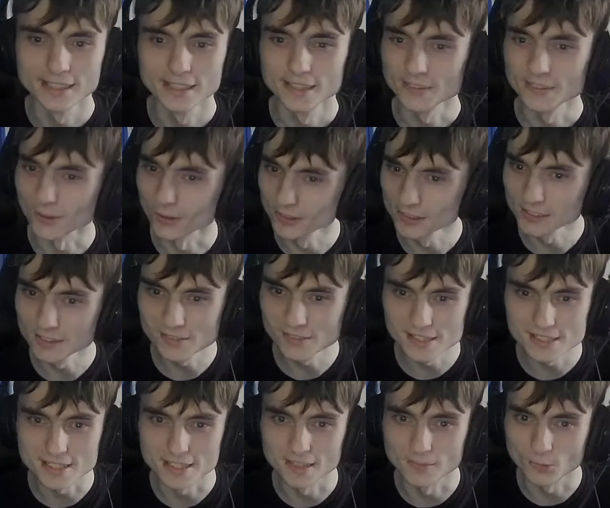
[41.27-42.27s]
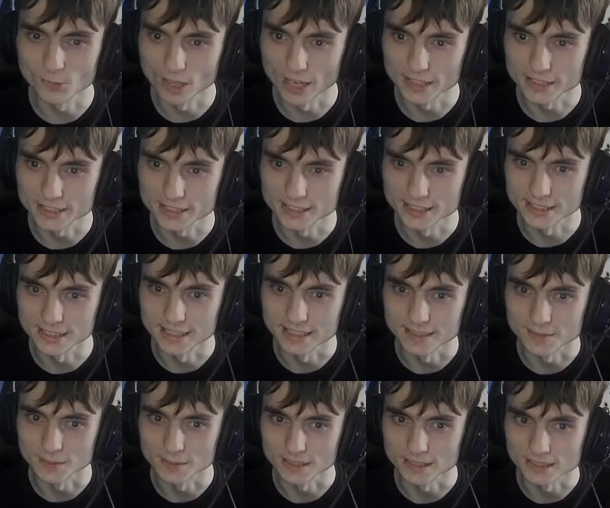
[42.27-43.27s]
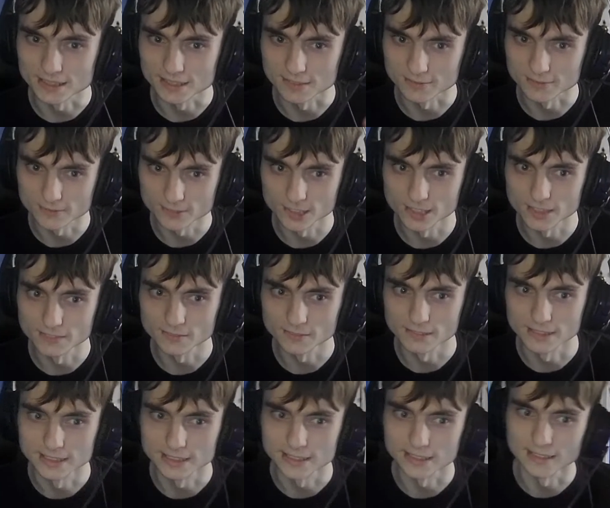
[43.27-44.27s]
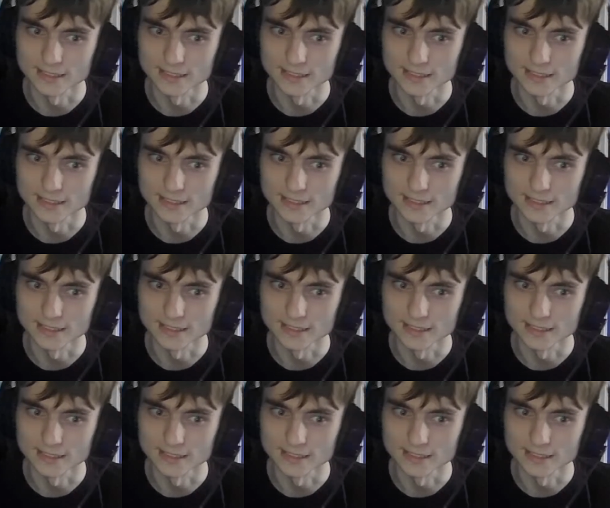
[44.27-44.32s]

The only reason I'm watching it is because of one reason,